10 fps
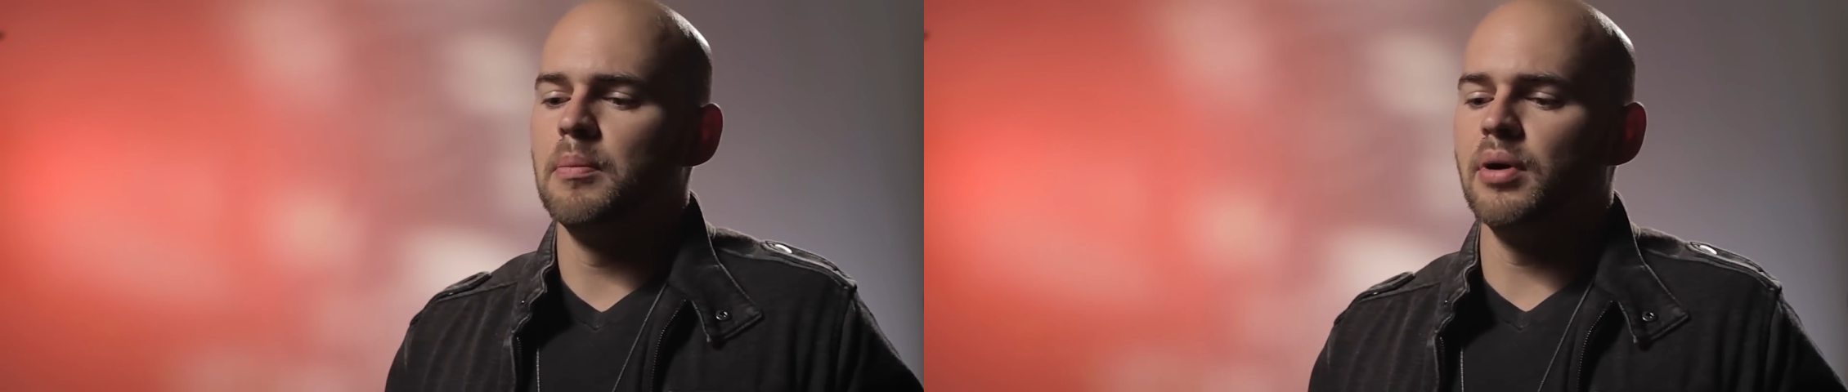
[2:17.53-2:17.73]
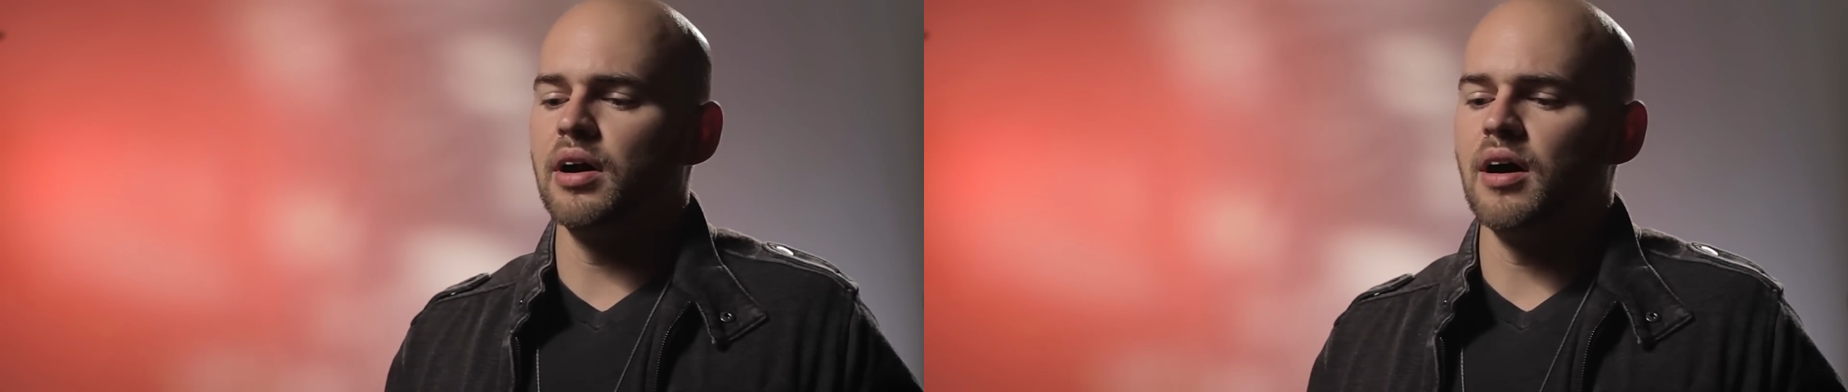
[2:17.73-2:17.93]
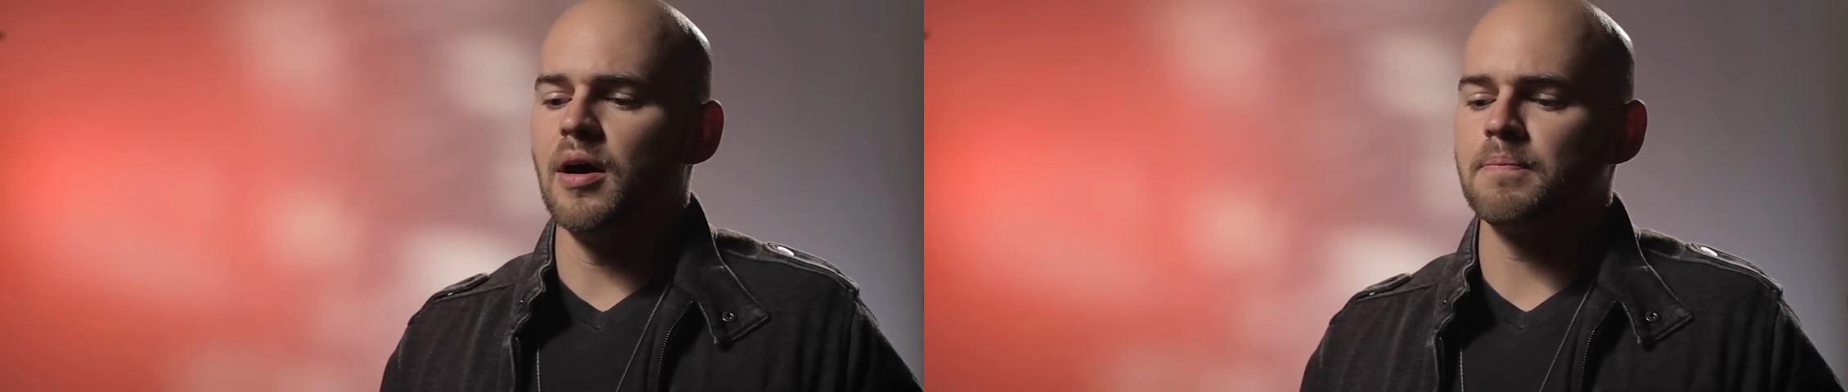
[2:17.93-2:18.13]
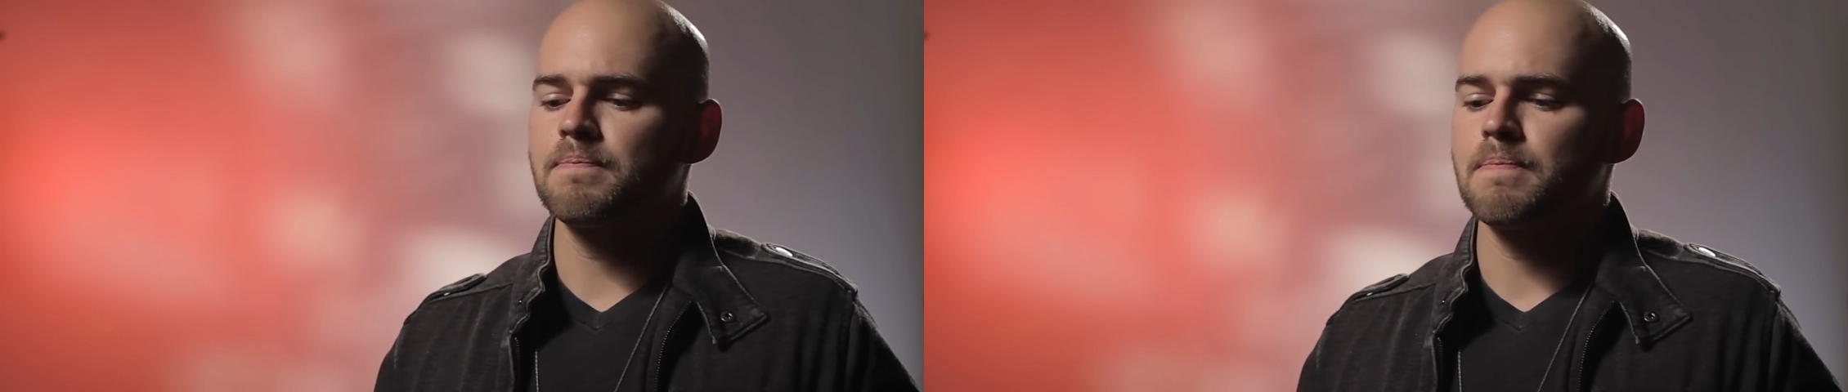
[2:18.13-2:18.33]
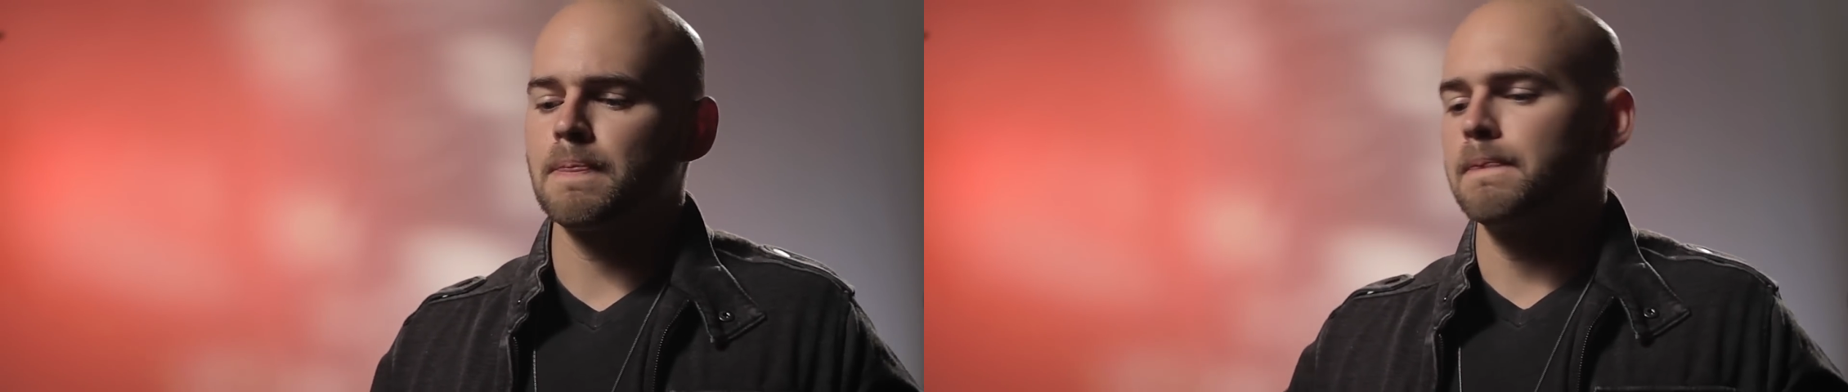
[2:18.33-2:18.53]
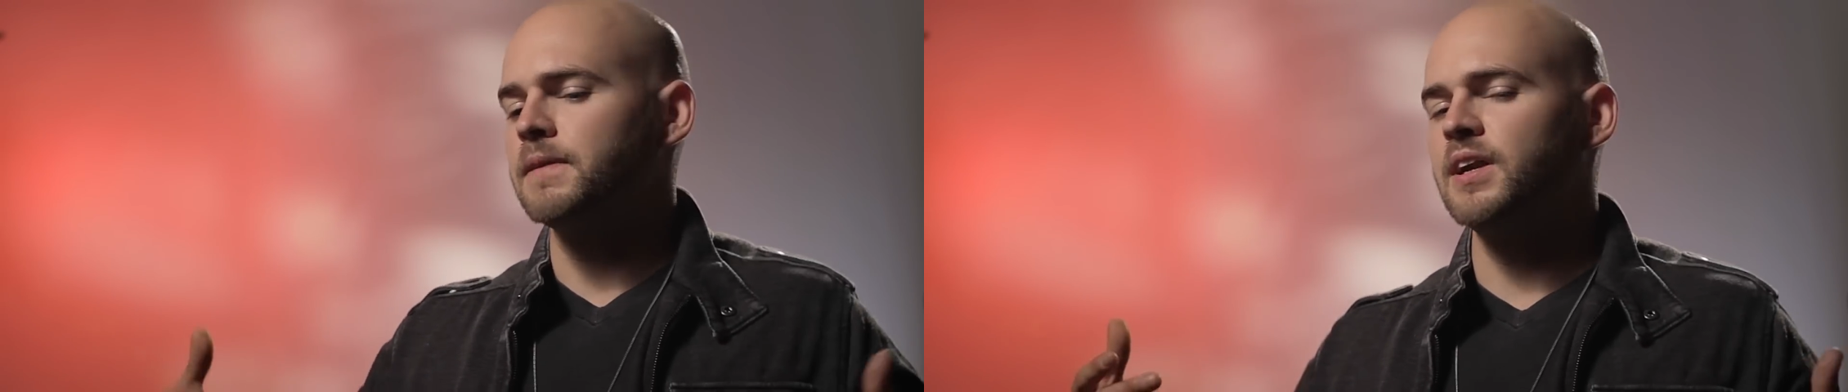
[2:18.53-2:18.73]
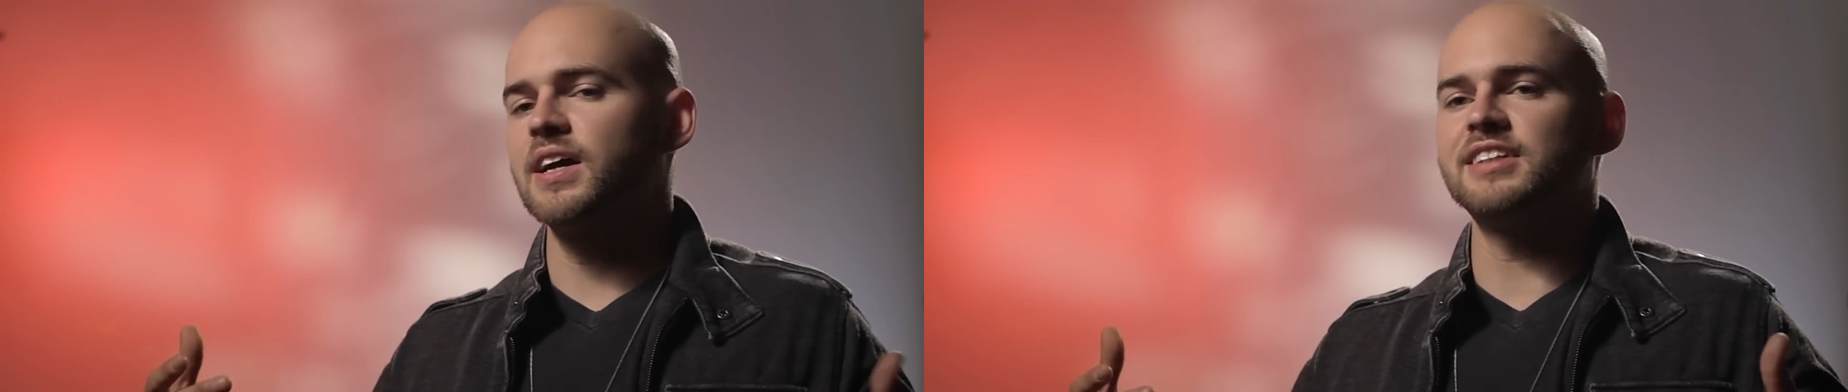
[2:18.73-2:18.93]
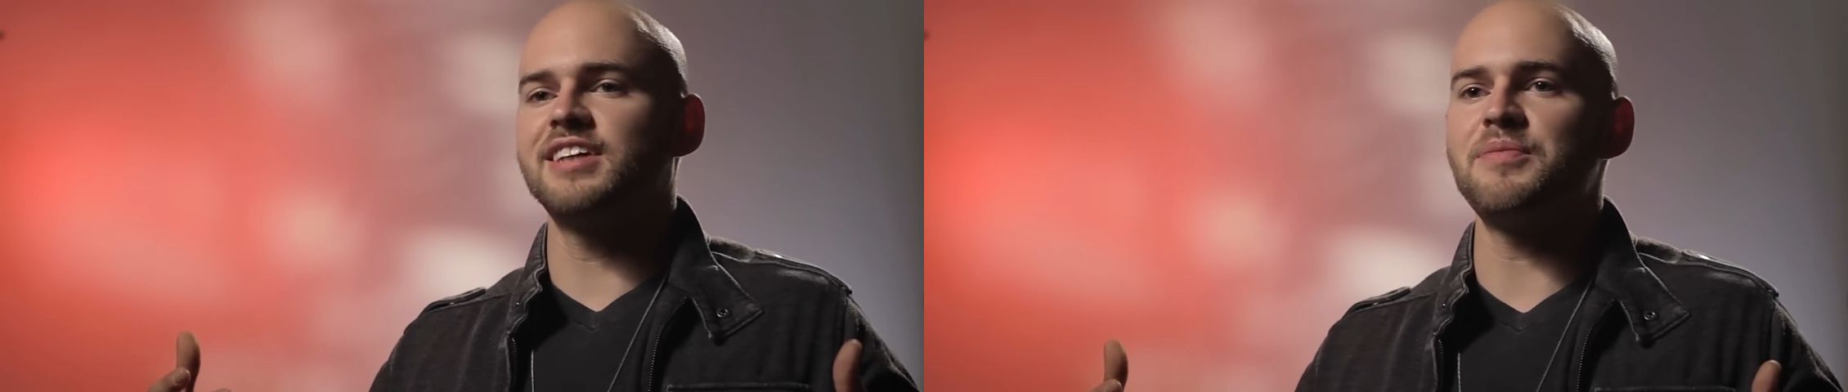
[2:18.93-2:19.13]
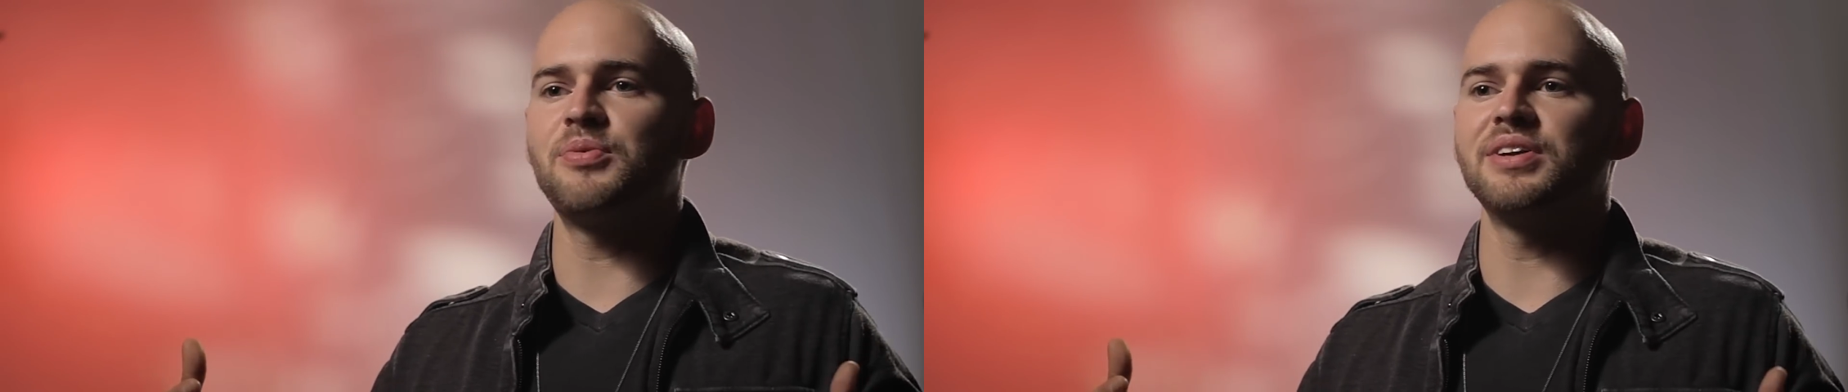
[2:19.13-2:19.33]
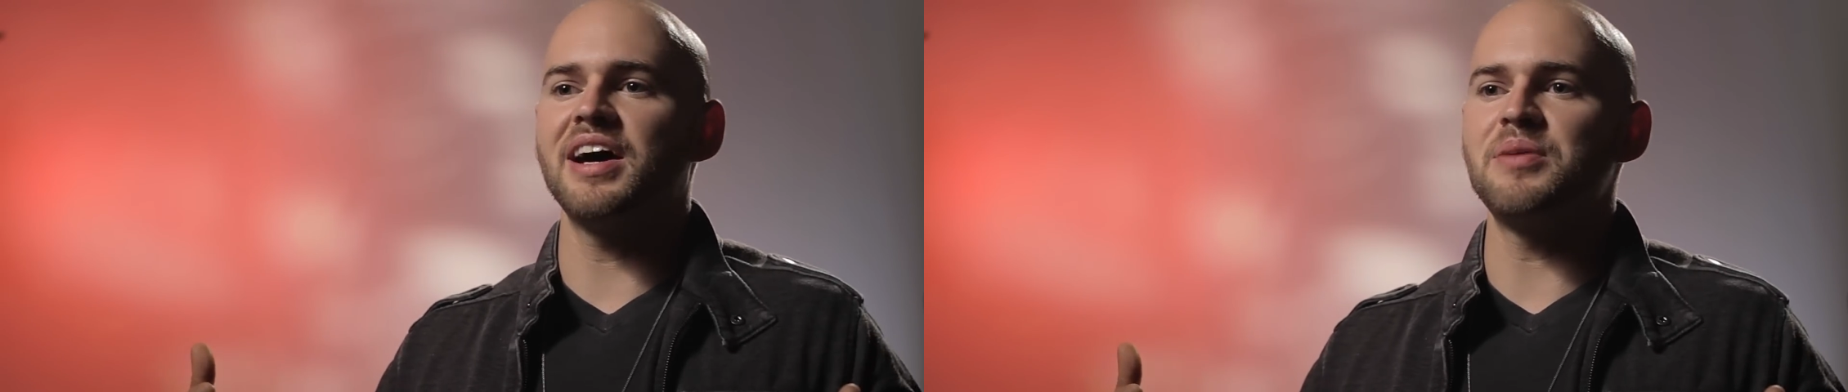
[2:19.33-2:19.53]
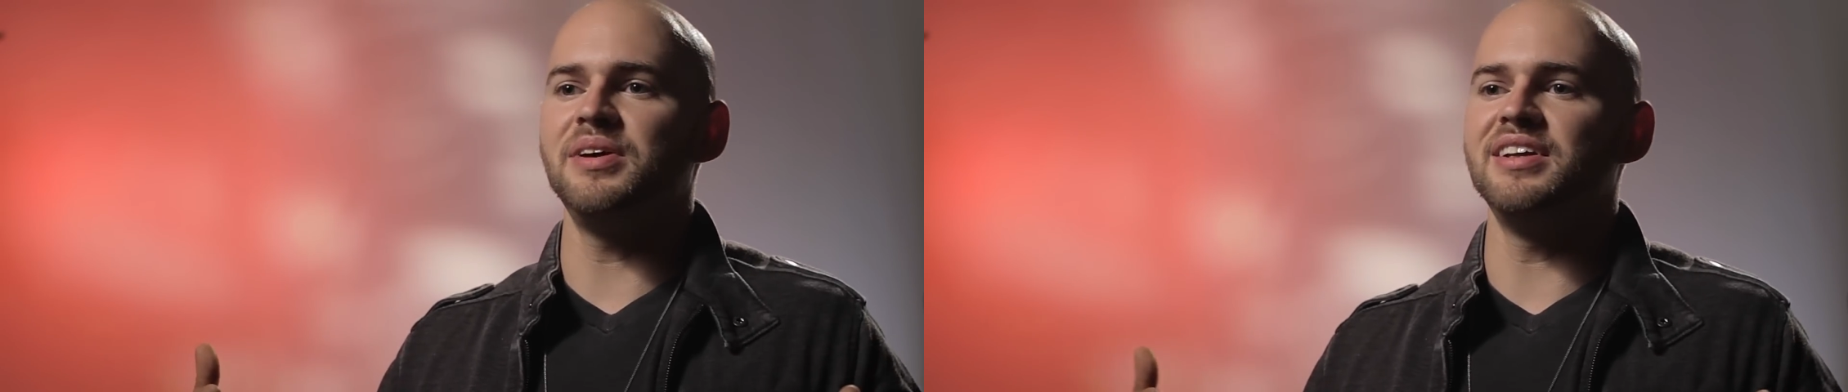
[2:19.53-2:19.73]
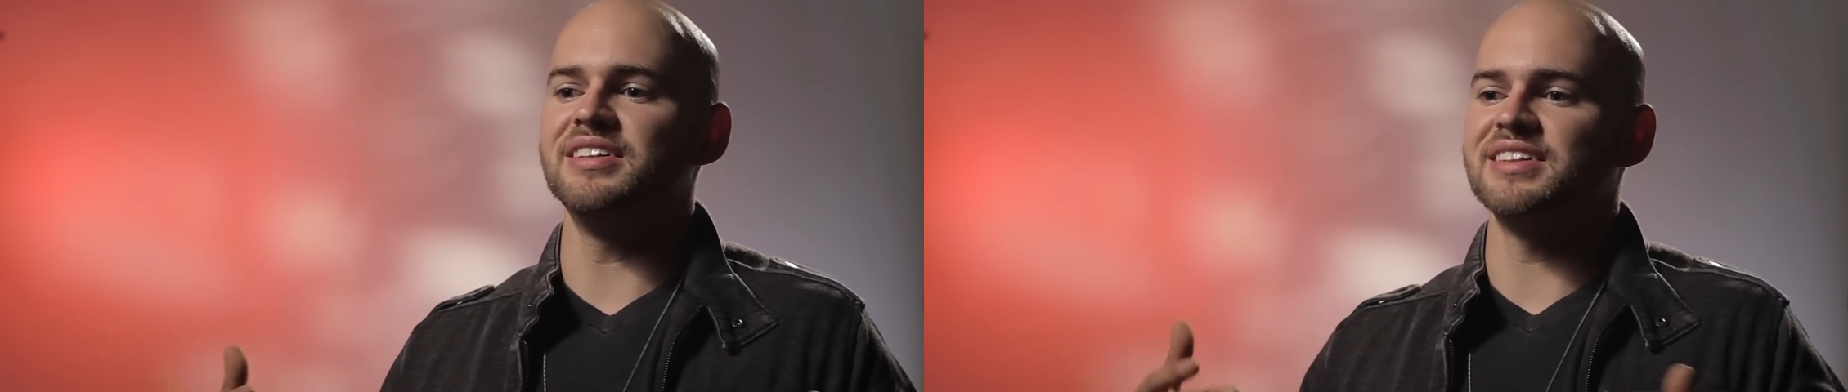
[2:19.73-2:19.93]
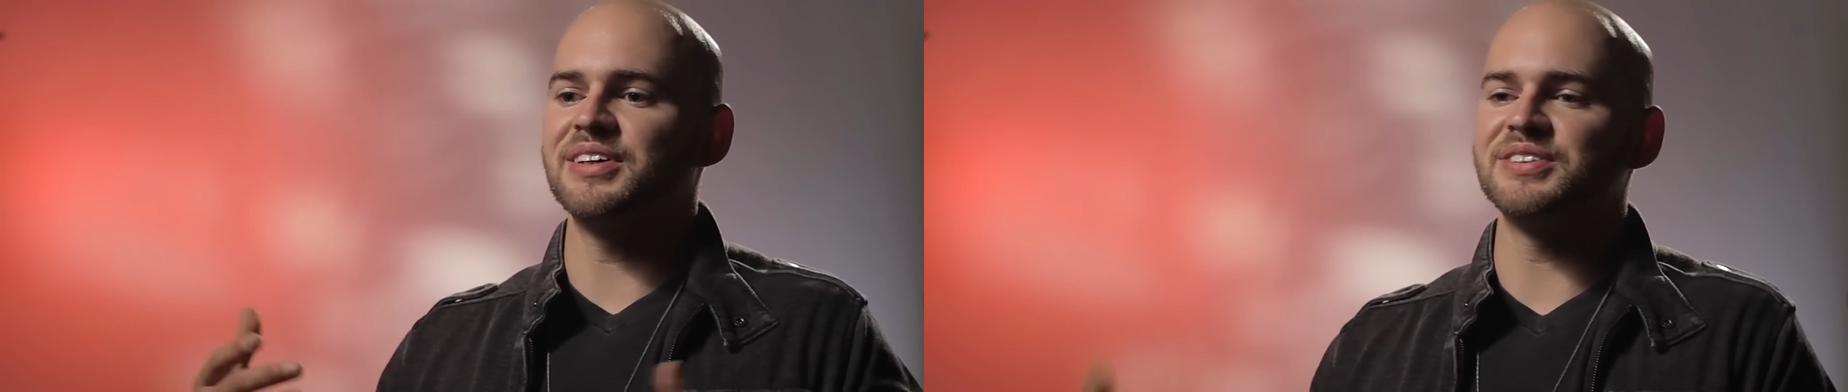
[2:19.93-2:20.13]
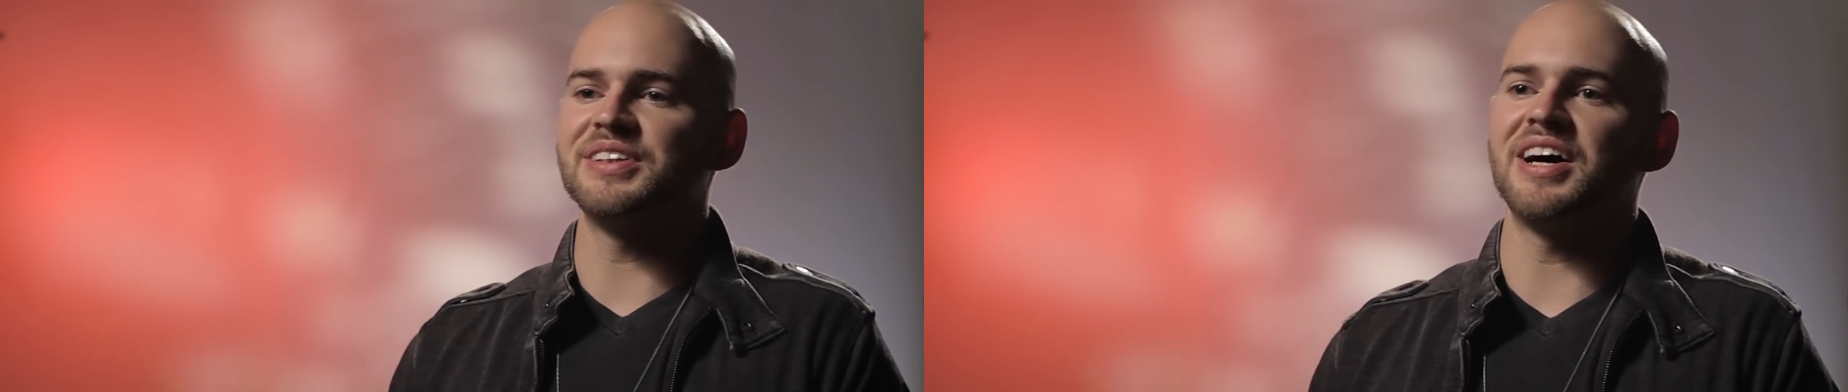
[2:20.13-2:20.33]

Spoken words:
But then I got type 1 diabetes and I was in the